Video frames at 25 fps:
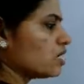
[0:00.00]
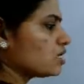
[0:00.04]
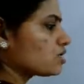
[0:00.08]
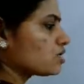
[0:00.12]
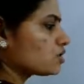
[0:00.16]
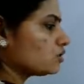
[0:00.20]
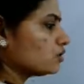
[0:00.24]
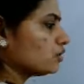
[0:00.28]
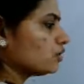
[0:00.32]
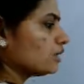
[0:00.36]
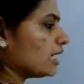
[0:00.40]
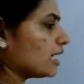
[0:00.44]

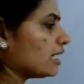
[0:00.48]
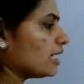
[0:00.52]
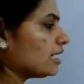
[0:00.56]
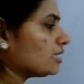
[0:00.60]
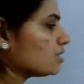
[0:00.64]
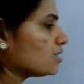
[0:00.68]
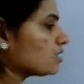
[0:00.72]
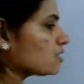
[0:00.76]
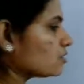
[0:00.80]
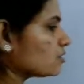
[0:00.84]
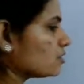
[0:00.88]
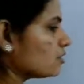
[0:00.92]
so
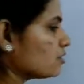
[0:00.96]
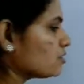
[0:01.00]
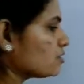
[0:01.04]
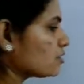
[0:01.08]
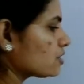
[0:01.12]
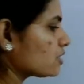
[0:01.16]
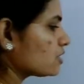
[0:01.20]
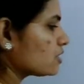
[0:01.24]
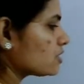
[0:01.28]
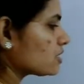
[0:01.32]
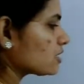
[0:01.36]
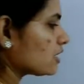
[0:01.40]
that the
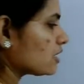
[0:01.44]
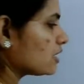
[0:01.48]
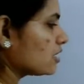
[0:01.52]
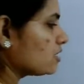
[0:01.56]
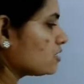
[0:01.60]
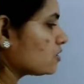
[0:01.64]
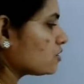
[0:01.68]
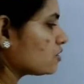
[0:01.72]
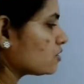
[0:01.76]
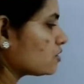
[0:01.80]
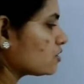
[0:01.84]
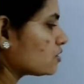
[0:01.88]
solution
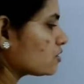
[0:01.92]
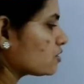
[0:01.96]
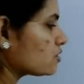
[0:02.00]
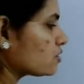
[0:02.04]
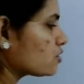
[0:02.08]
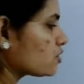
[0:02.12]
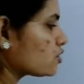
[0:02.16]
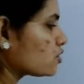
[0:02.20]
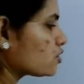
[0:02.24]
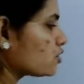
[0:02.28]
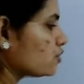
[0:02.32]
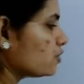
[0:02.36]
set
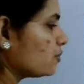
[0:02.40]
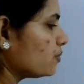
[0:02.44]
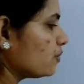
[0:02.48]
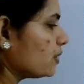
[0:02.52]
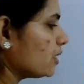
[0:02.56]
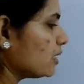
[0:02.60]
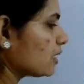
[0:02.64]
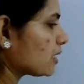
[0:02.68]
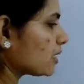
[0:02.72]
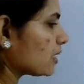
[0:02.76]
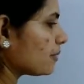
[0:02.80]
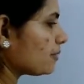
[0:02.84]
should
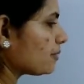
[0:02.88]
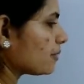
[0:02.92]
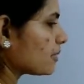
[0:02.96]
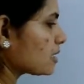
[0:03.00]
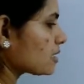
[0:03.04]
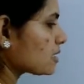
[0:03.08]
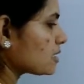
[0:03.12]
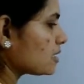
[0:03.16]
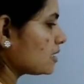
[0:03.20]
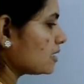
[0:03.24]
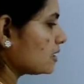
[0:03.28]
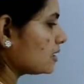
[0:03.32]
be
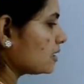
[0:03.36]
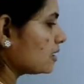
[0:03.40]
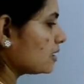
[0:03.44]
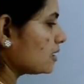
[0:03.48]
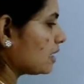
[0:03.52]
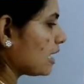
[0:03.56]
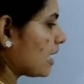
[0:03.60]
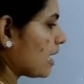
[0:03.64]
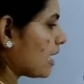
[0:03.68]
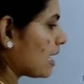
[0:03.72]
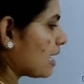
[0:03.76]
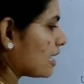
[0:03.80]

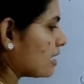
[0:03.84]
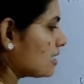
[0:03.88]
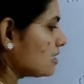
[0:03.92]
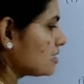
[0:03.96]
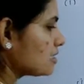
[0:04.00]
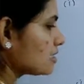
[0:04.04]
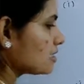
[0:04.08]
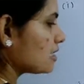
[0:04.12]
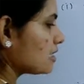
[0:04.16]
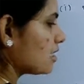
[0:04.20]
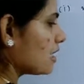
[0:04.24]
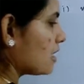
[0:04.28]
represented
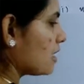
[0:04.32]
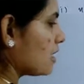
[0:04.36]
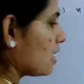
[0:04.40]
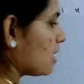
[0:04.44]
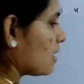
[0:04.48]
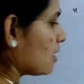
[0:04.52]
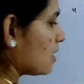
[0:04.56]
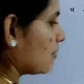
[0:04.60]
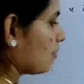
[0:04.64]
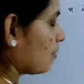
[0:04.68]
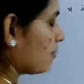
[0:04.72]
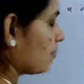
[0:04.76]
as
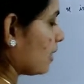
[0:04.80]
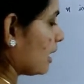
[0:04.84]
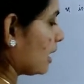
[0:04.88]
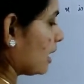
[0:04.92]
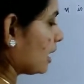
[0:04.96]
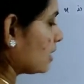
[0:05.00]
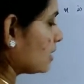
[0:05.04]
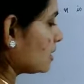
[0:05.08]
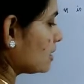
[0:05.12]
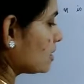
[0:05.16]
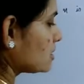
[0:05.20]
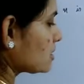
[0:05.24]

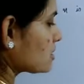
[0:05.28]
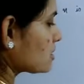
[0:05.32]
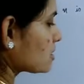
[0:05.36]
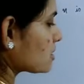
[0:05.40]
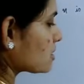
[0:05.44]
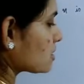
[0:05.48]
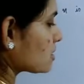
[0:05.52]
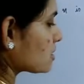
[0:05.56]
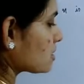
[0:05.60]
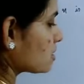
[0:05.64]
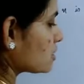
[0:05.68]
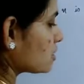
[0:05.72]

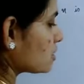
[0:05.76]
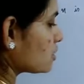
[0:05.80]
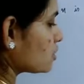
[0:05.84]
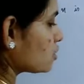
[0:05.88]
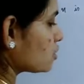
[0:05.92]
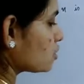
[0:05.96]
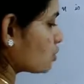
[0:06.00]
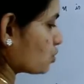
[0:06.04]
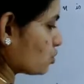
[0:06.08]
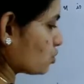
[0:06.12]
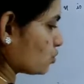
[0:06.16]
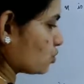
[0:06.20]
minus
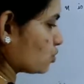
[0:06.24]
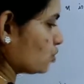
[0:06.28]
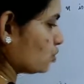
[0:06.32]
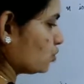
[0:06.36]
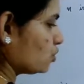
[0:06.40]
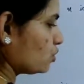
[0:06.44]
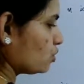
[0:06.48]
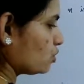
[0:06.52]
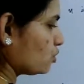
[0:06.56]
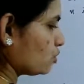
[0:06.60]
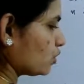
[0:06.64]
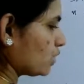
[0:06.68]

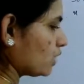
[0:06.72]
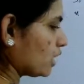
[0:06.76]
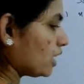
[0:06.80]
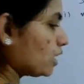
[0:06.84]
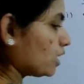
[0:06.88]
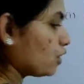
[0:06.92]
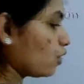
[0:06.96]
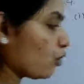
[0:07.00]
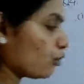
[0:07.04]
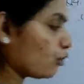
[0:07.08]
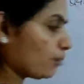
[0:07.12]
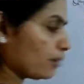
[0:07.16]
2
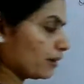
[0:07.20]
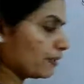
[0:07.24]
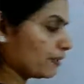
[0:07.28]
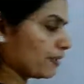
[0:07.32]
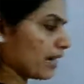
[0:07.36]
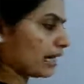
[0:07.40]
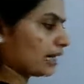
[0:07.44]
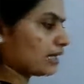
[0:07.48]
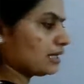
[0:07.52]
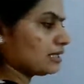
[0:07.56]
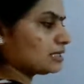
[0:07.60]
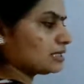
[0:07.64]
in open
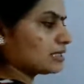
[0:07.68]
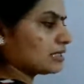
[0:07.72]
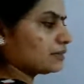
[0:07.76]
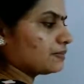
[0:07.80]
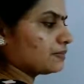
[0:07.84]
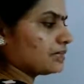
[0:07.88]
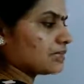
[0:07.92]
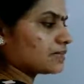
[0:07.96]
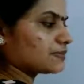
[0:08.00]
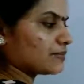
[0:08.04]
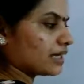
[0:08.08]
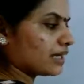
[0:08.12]
brackets. That
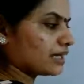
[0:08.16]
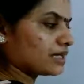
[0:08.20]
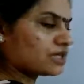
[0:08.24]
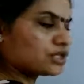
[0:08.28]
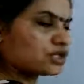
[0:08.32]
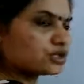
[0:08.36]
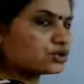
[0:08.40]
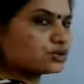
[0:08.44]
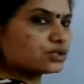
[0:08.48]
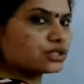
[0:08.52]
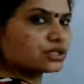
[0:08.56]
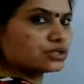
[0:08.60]
means
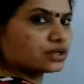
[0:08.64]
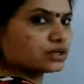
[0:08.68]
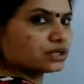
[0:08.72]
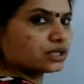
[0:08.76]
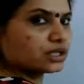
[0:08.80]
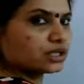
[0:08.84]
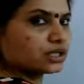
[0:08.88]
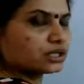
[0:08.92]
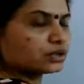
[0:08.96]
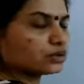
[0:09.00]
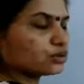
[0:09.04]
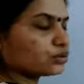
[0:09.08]
minus 2 is
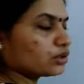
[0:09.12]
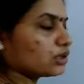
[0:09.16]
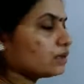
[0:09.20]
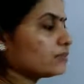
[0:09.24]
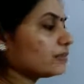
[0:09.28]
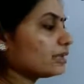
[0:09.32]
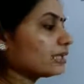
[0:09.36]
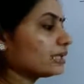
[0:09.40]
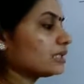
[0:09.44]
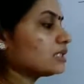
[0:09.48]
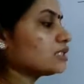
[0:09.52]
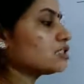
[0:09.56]
not included,
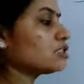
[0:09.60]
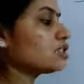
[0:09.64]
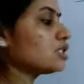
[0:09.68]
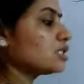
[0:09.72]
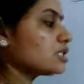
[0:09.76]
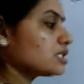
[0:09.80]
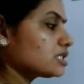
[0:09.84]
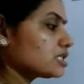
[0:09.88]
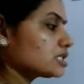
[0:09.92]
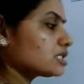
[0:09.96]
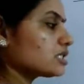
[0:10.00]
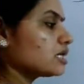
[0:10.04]
but the
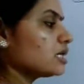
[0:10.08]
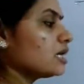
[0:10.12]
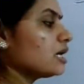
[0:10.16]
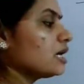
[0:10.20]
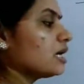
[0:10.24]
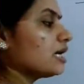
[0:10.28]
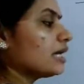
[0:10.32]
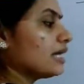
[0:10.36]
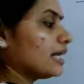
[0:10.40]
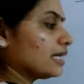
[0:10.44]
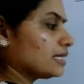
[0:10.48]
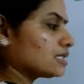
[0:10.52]
just
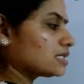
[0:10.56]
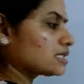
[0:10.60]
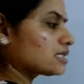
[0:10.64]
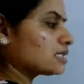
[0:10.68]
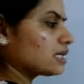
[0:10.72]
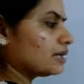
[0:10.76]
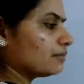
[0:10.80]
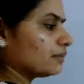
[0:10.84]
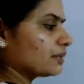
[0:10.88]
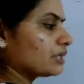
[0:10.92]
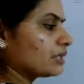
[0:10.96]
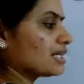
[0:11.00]
next
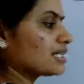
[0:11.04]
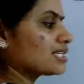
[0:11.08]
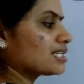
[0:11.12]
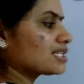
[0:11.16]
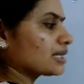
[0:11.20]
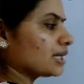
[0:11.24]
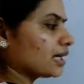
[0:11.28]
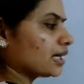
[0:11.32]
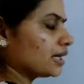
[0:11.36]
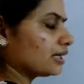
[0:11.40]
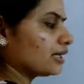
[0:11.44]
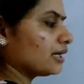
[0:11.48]

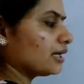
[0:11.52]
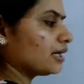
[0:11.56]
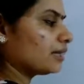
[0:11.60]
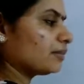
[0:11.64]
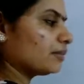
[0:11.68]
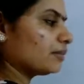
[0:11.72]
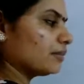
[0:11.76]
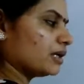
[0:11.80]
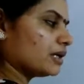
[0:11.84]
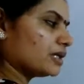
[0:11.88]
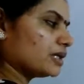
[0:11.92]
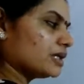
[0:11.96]
greater than
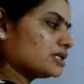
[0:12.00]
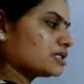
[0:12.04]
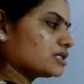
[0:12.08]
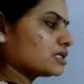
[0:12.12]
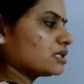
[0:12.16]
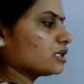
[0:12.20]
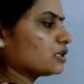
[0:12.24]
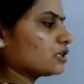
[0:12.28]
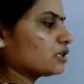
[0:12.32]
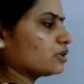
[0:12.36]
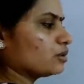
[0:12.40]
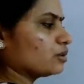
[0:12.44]
number is
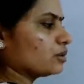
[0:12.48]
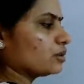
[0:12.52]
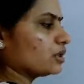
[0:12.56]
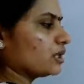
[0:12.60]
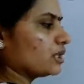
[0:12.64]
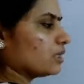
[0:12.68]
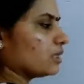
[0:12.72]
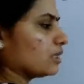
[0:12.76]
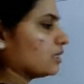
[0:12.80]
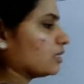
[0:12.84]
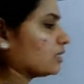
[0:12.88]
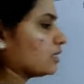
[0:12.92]

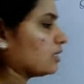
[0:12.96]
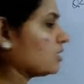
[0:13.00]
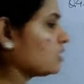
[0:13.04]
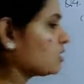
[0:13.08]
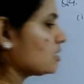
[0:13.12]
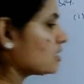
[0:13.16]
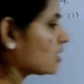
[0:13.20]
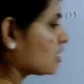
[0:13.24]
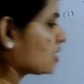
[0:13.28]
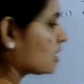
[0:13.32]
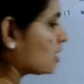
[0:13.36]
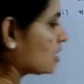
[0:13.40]
included in this,